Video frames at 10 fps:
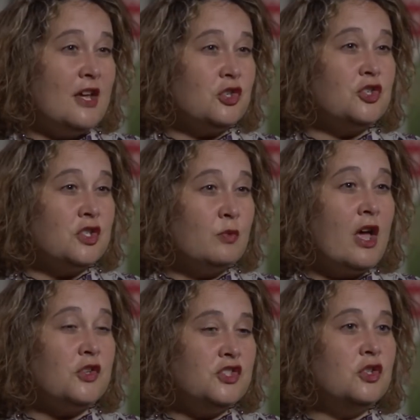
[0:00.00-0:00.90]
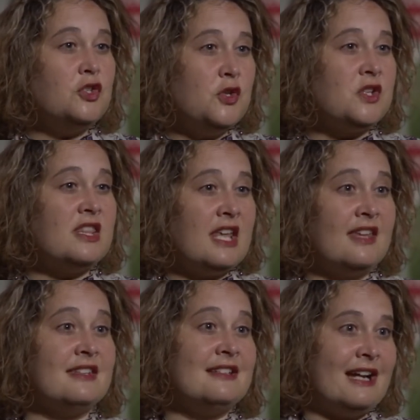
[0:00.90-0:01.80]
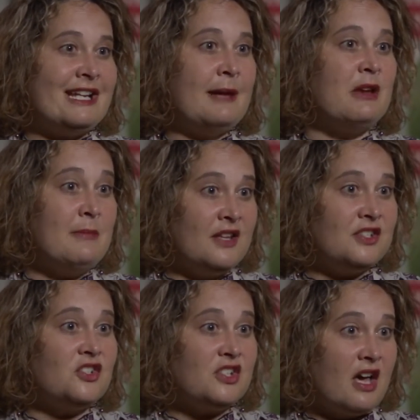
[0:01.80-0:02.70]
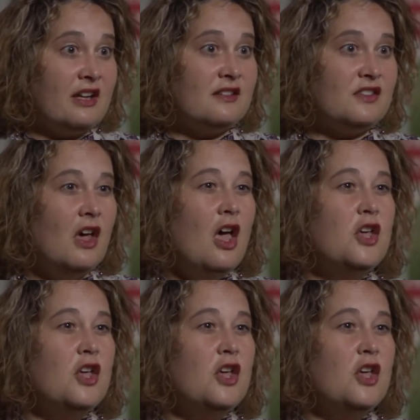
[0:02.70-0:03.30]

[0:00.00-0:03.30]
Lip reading: measures as well, still using things like dynamic message signs.